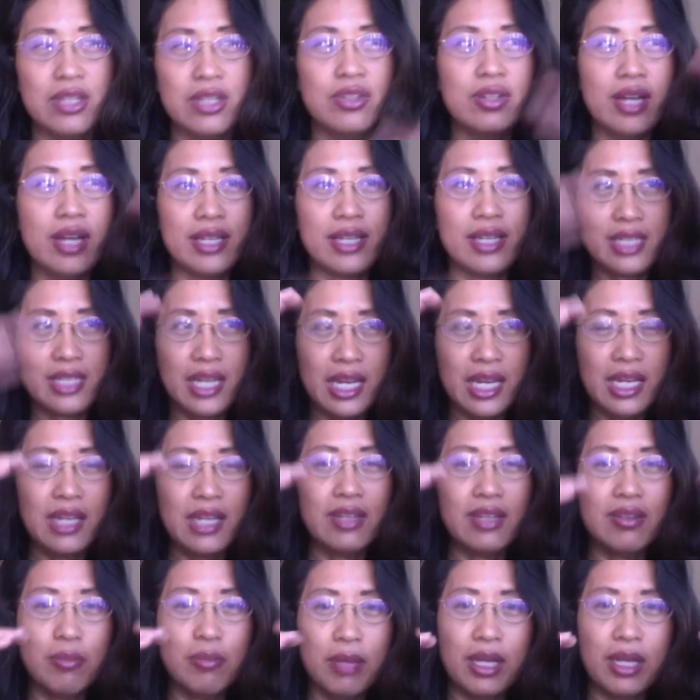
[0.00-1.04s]
you're not
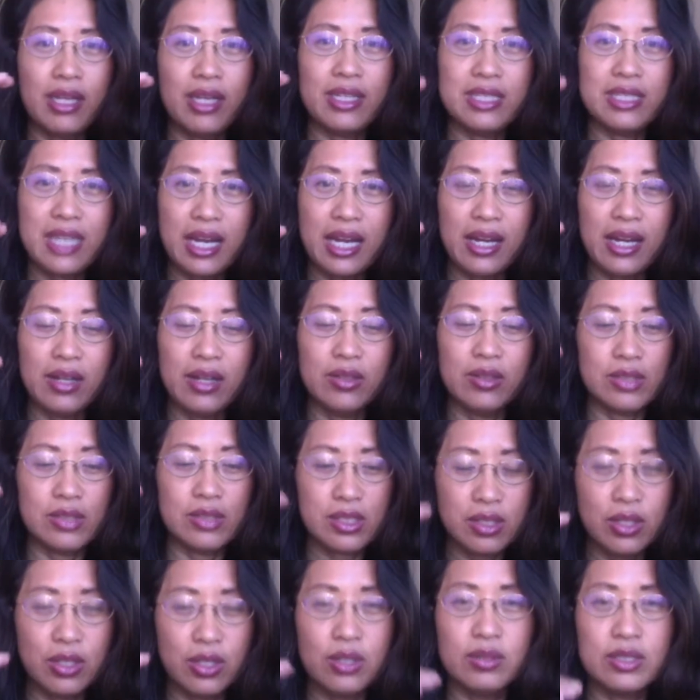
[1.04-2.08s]
taking the money down
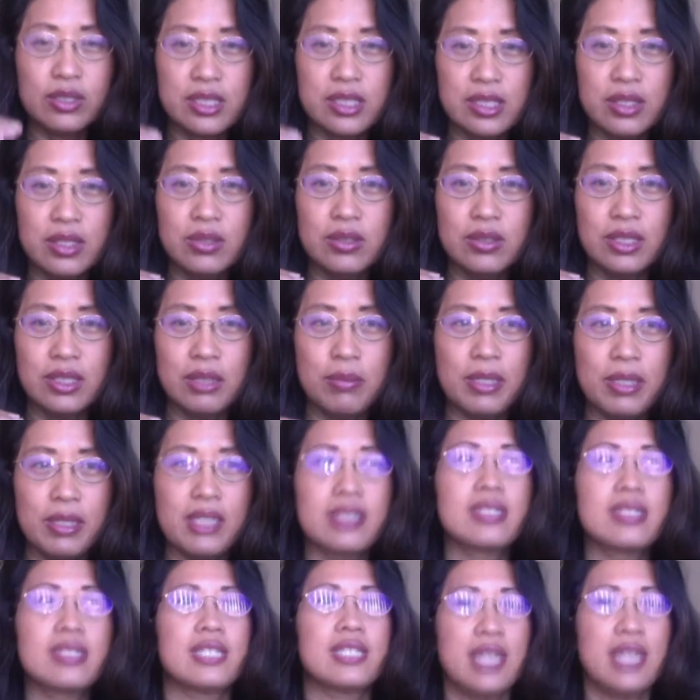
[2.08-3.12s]
slowly
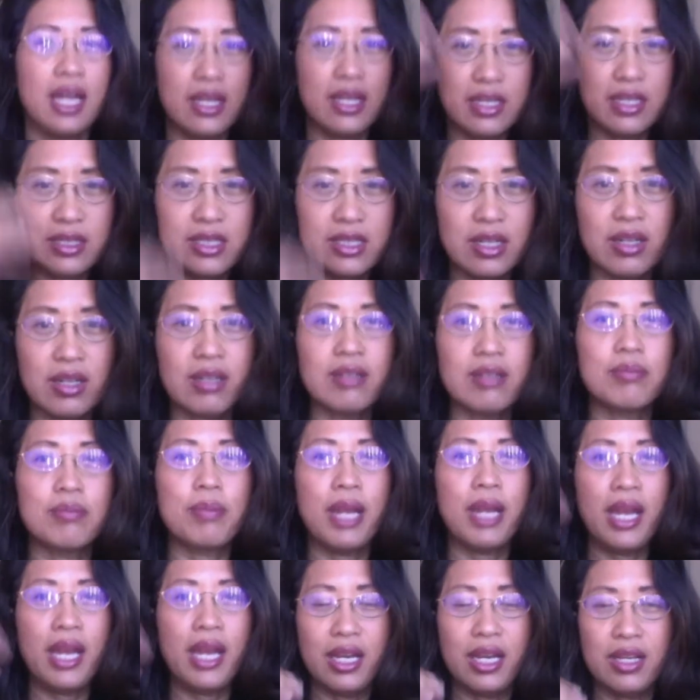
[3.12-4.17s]
because the tenants are
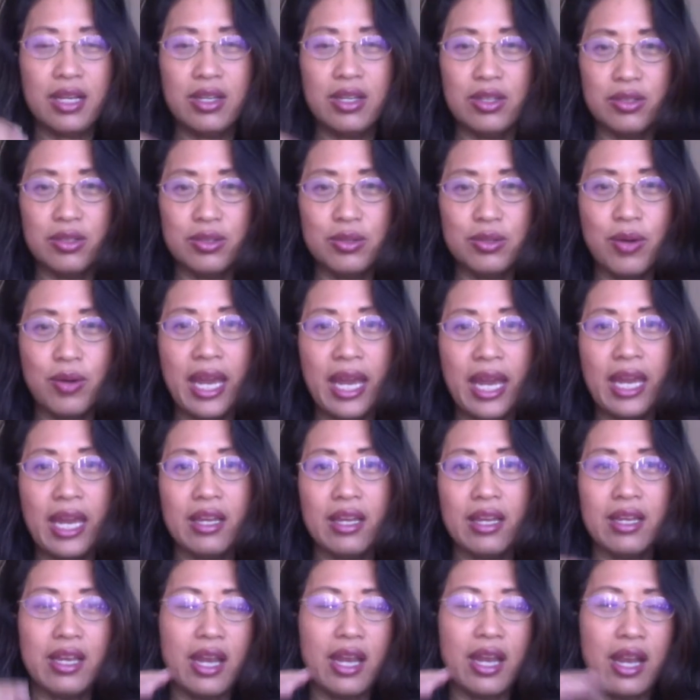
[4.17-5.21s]
paying you,
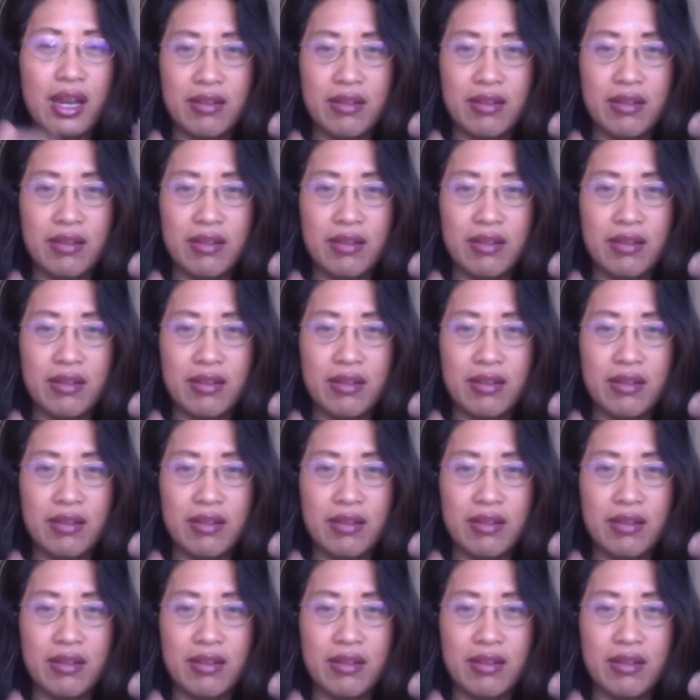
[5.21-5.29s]
and right.